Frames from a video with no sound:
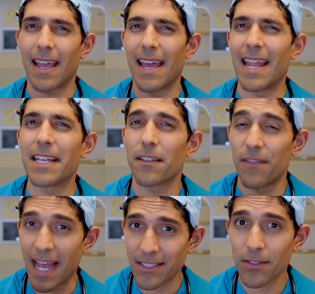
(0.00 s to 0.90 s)
And as if
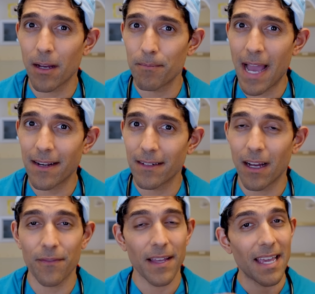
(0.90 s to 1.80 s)
that's not bad
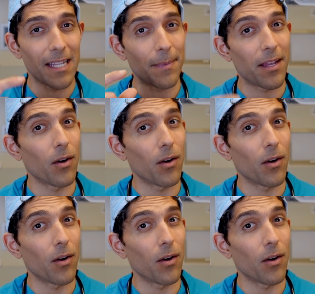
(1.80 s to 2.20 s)
enough, it may